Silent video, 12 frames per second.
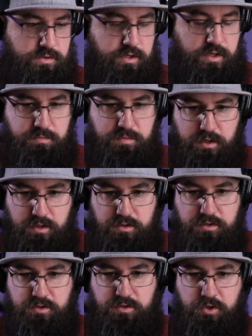Yeah,
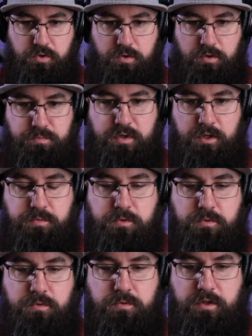beginners or newer
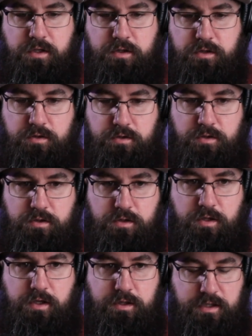people, they
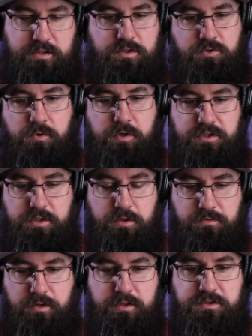in that situation, they're
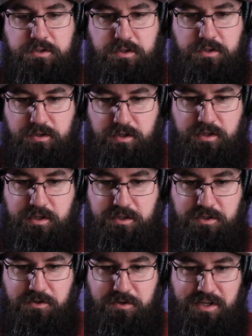flustered.
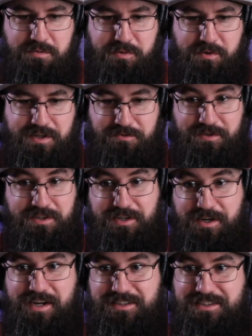You know, at that point, if they're
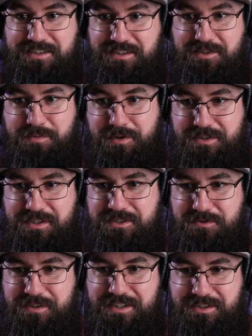crashing and they're pulling that
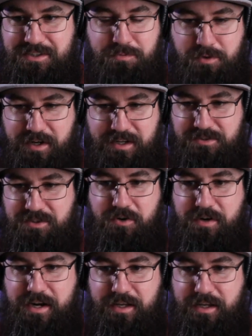switch, their brain's
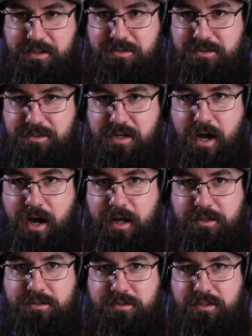already
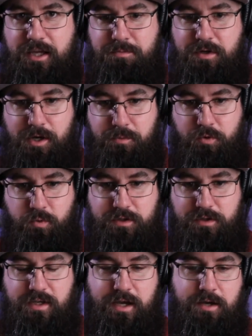not keeping up with
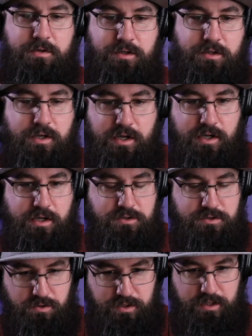what's happening.
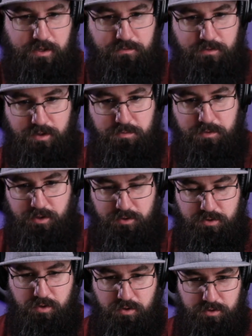So to give them the
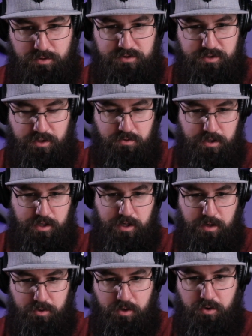control to say, okay,
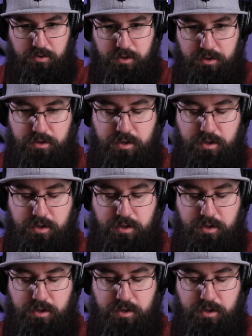I'm going to hold it,